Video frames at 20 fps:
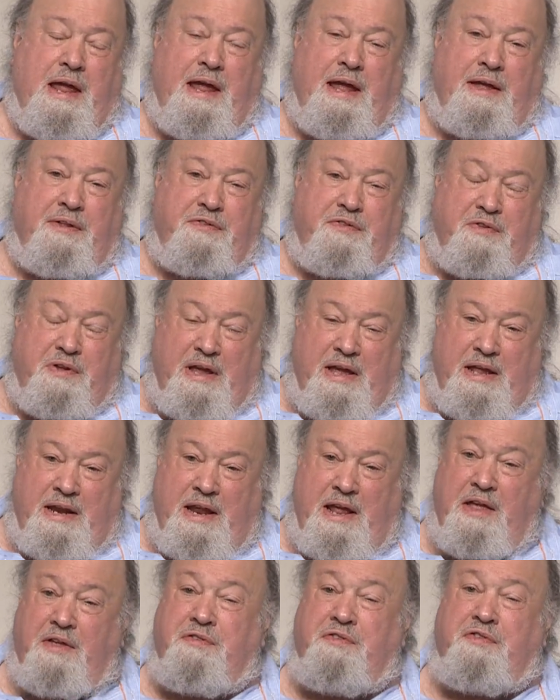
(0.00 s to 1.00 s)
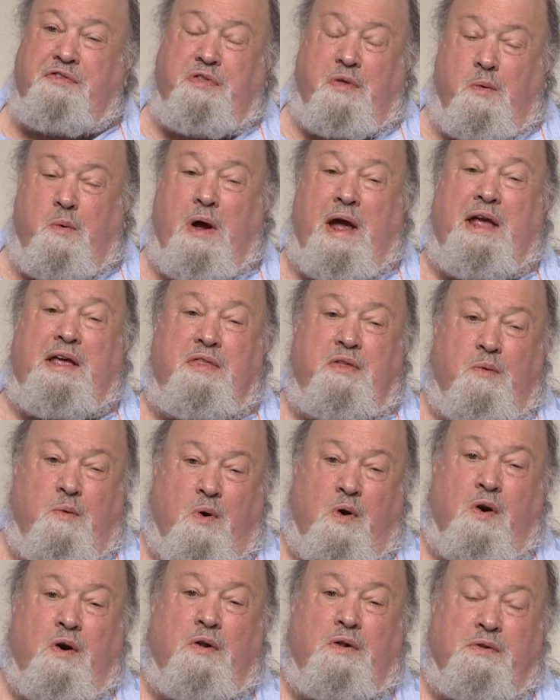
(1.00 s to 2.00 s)
is the way the
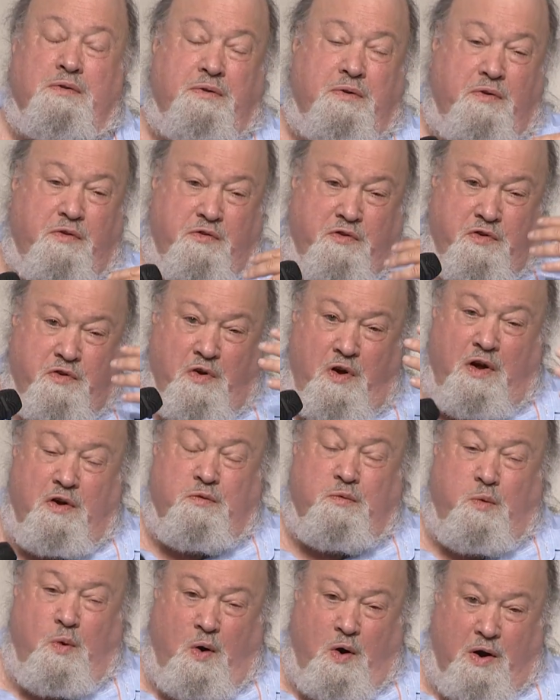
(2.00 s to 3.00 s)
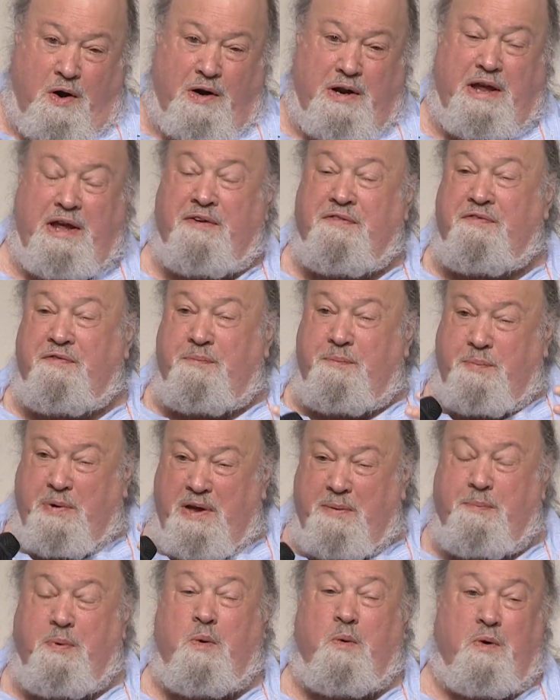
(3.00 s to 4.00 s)
world should work if
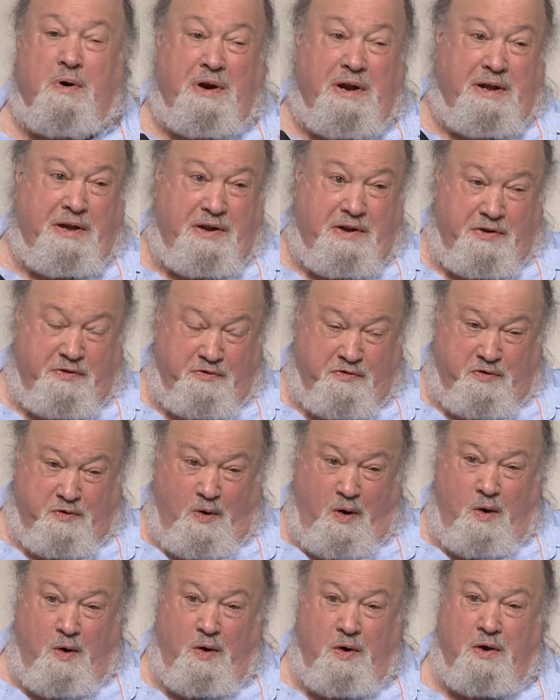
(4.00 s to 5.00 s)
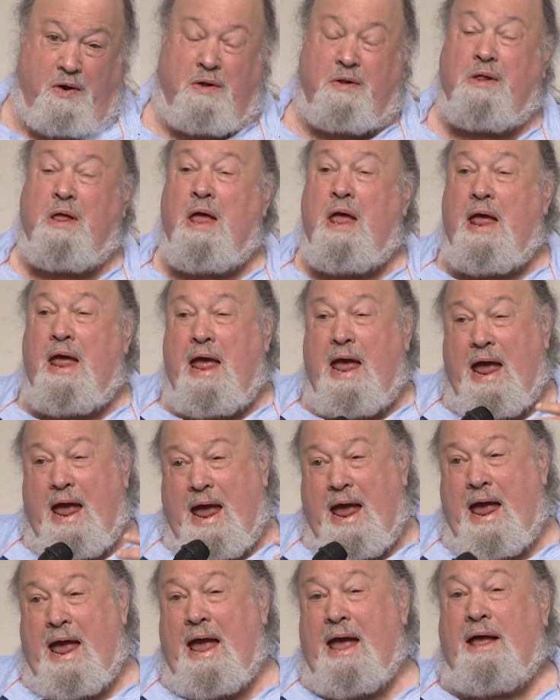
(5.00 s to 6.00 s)
people were in control
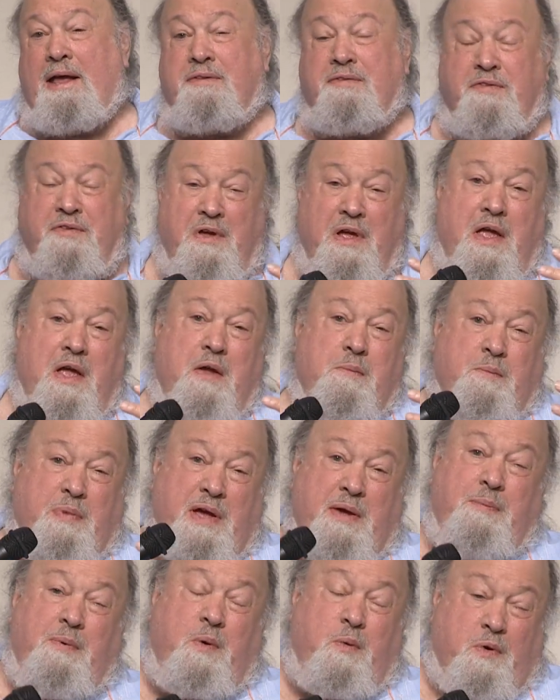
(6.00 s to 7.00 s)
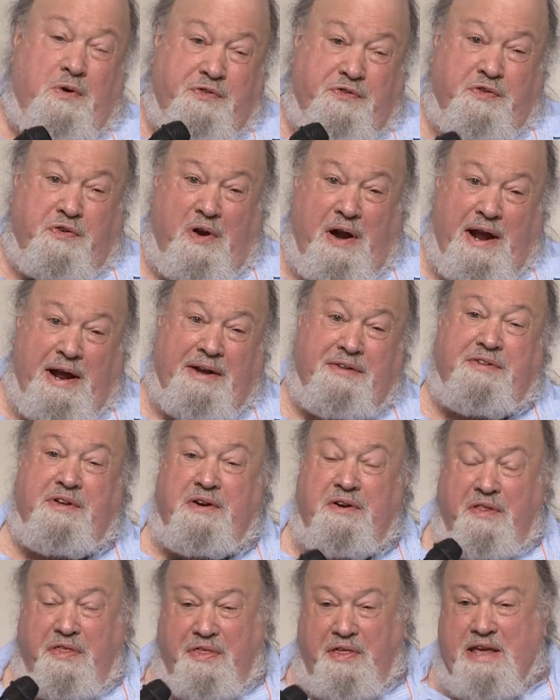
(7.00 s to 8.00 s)
and people were tricked
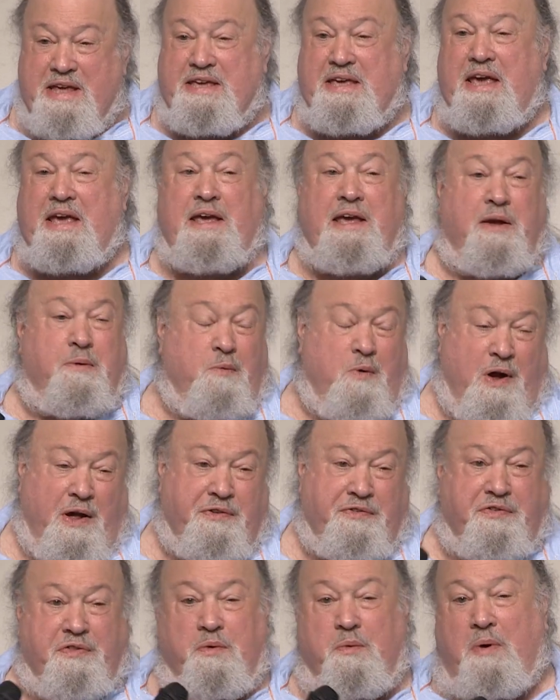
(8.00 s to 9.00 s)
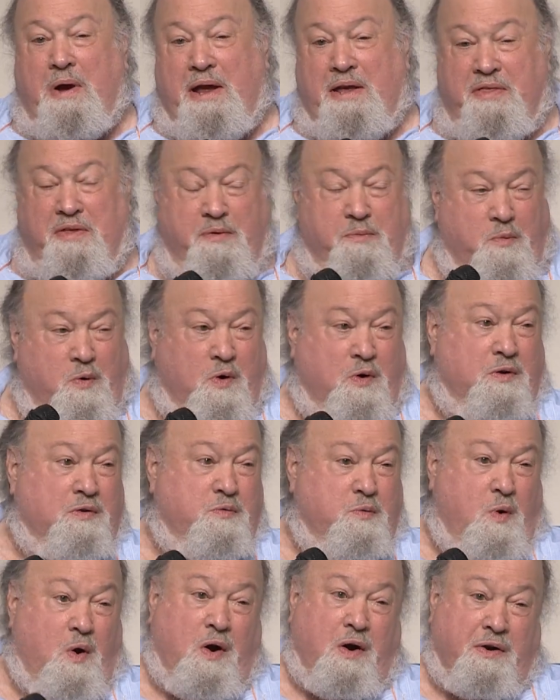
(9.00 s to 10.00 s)
into thinking it was the way that
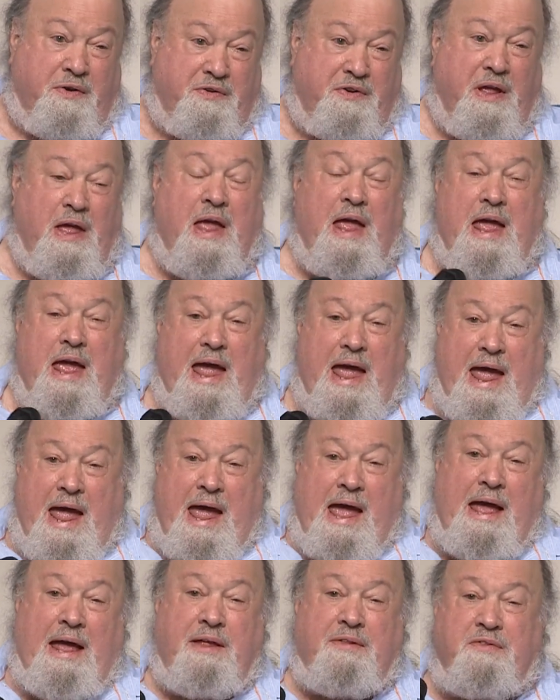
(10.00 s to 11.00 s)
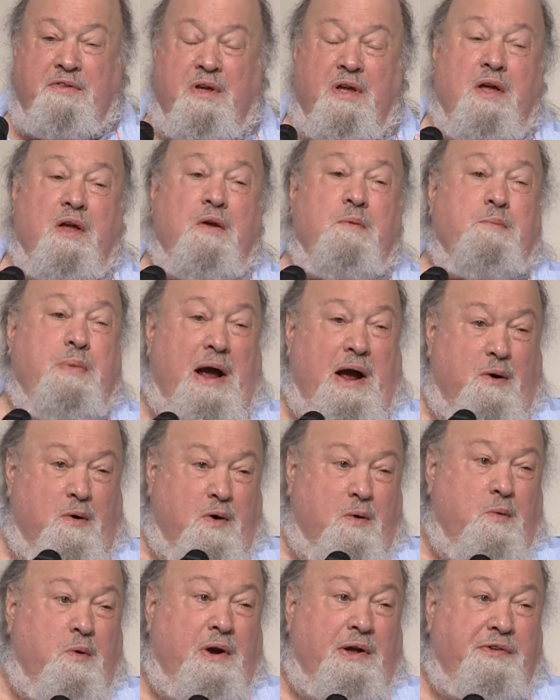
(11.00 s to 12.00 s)
world worked, and
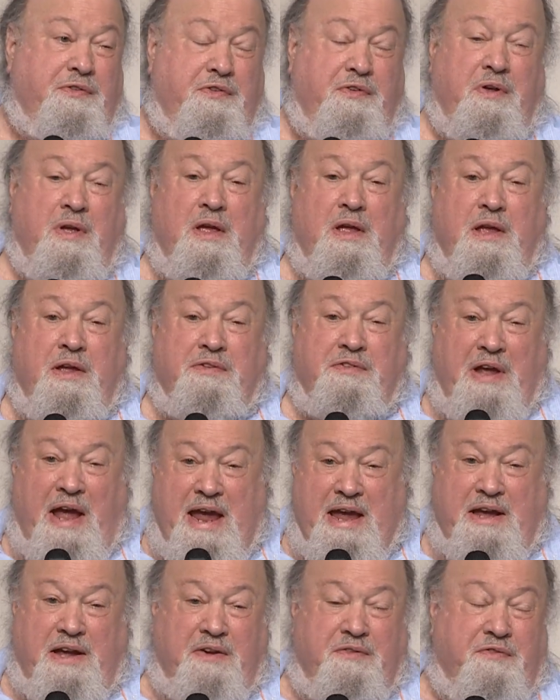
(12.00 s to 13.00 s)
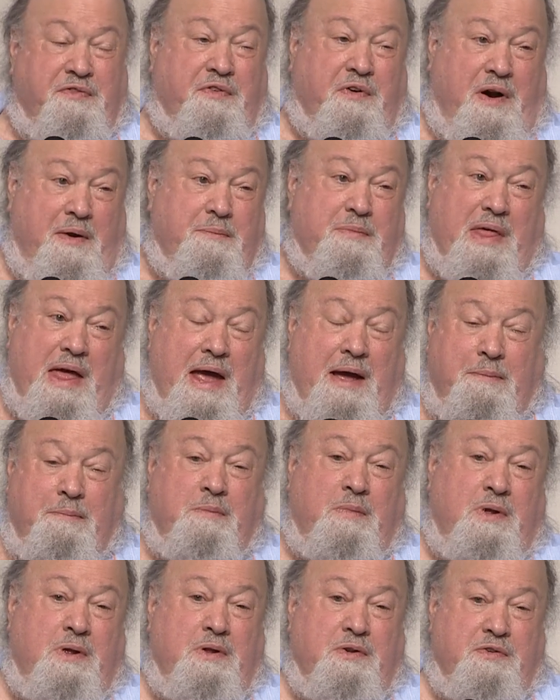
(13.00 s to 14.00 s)
power was taken from
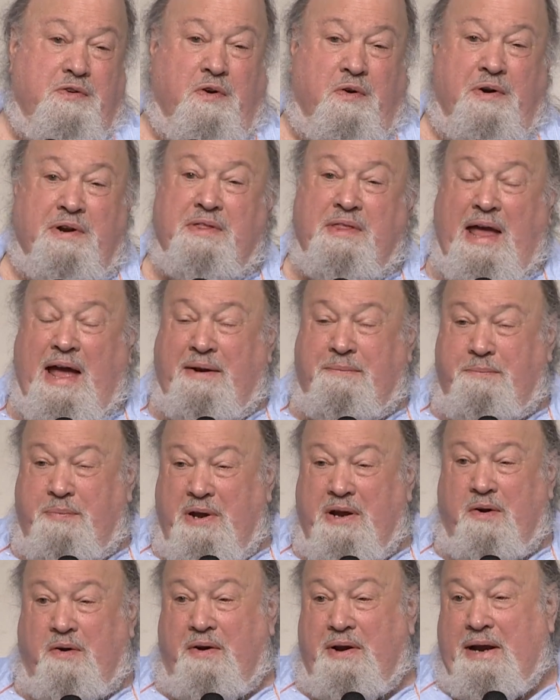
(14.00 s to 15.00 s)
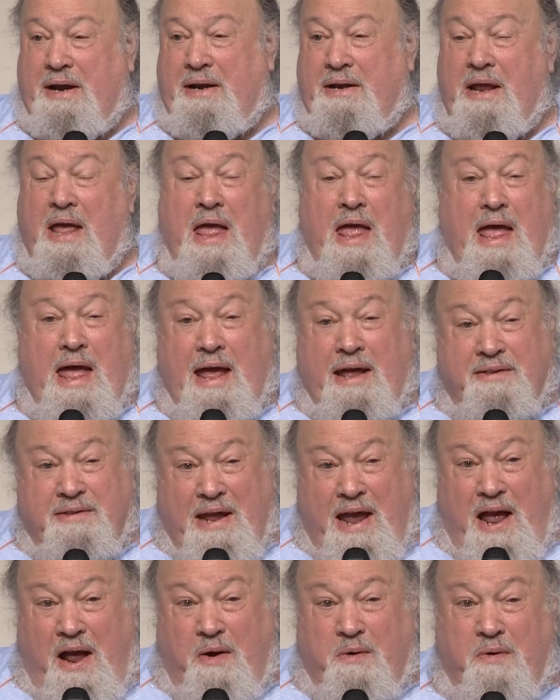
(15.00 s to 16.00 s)
them during that period. And
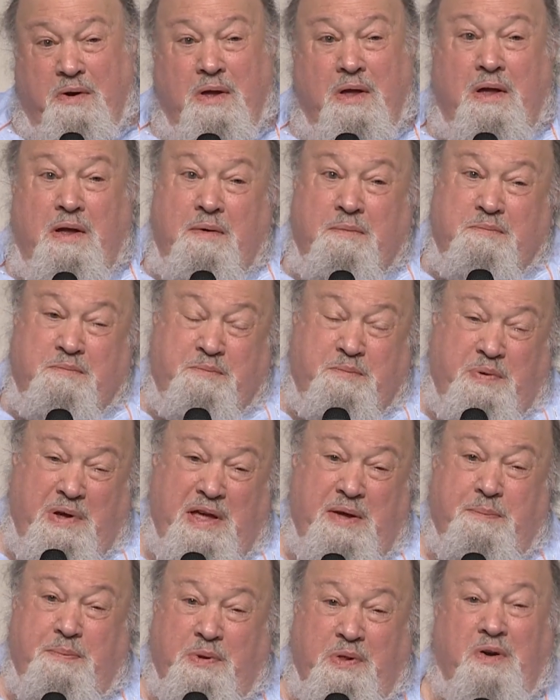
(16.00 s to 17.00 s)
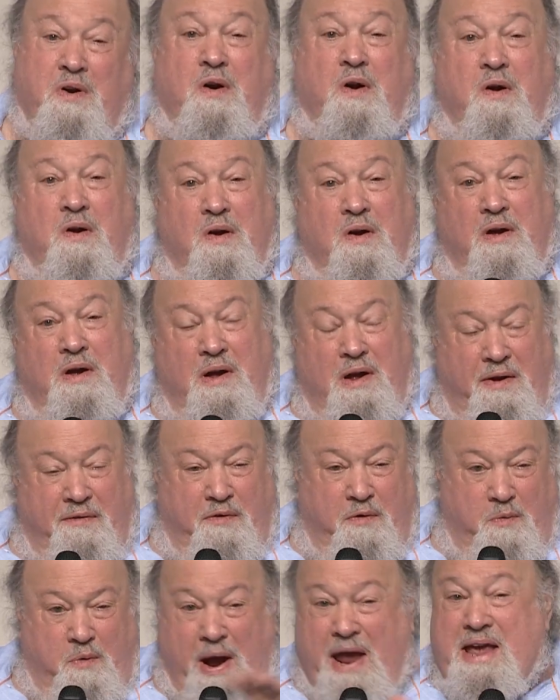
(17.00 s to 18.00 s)
now people
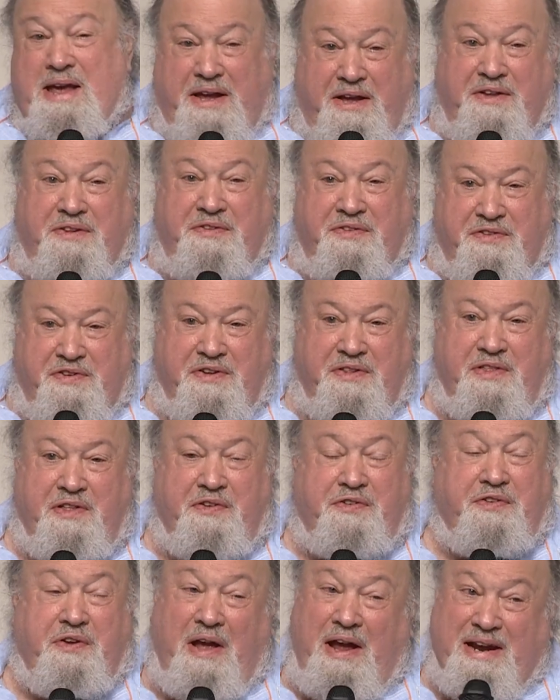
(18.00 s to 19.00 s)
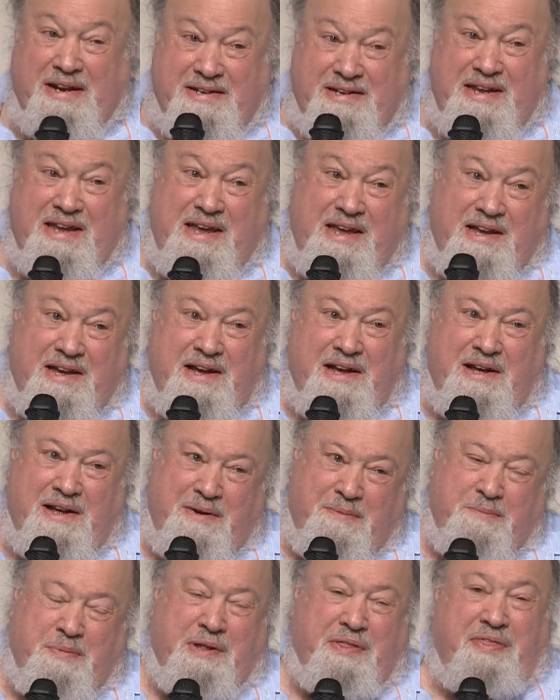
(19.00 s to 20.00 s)
have awakened to this
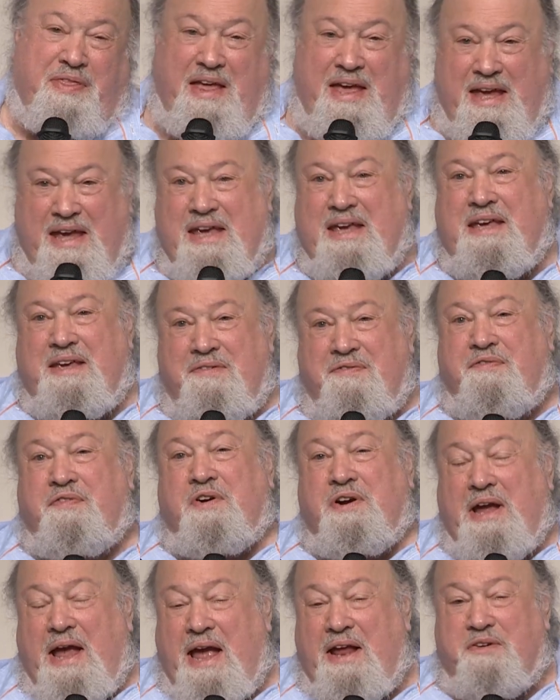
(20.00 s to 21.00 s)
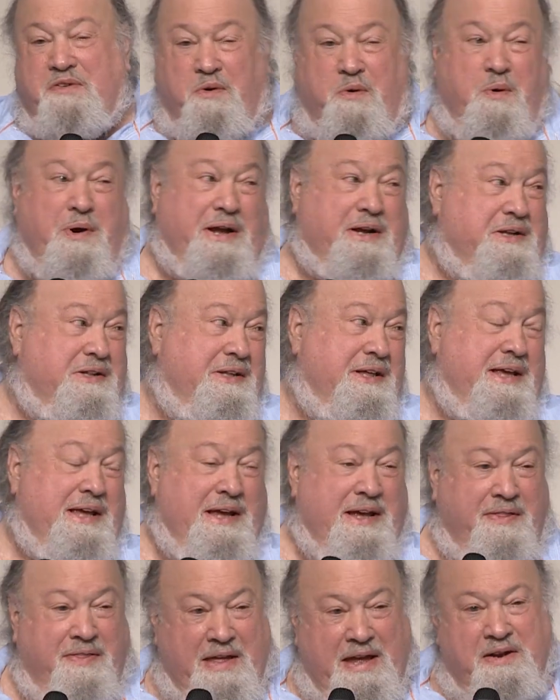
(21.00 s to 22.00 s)
idea, but they forget
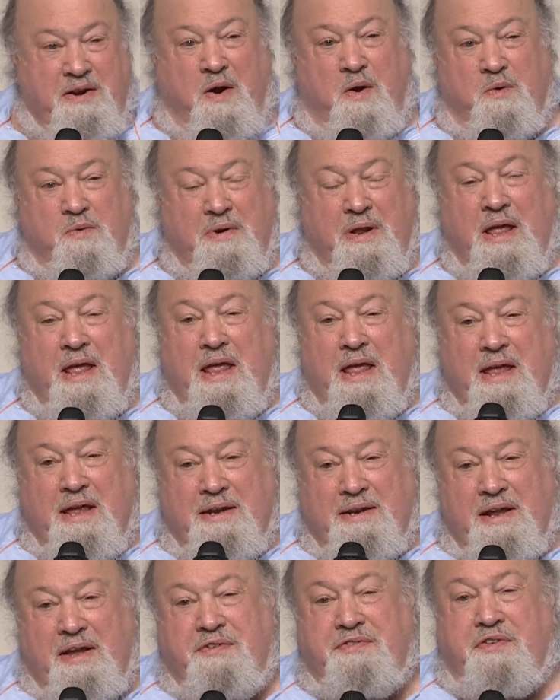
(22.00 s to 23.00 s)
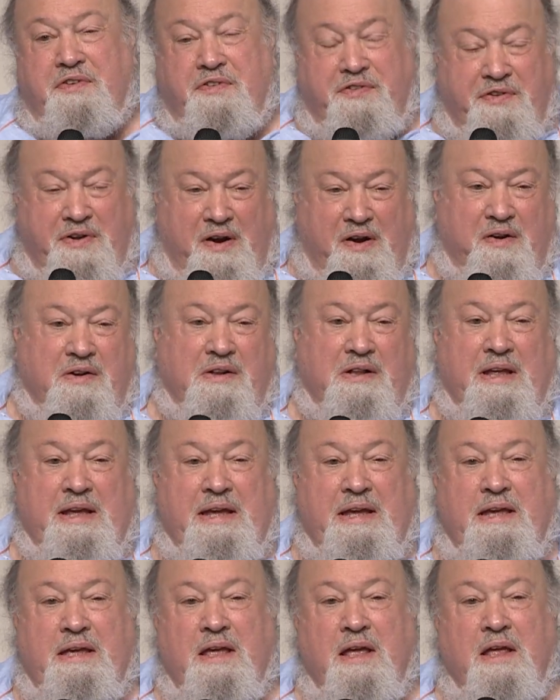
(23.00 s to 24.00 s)
quickly and they don't
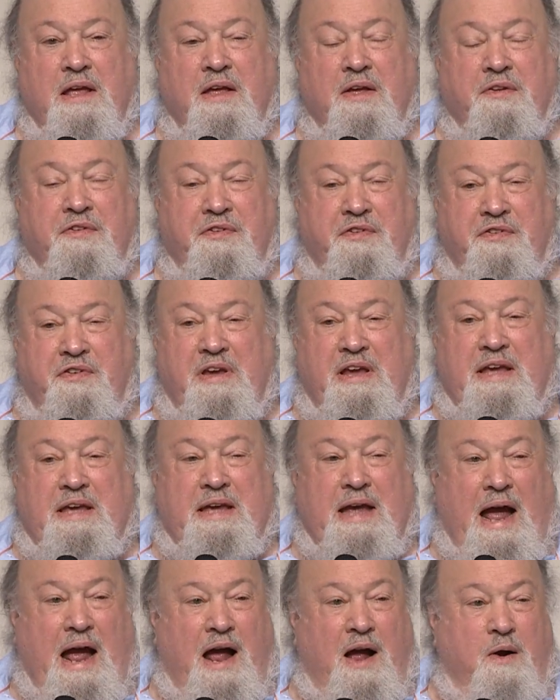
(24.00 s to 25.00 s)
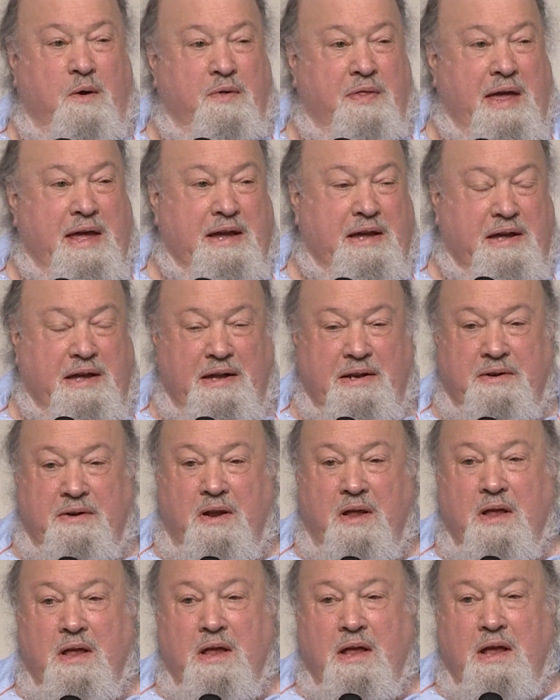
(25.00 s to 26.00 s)
necessarily see how they can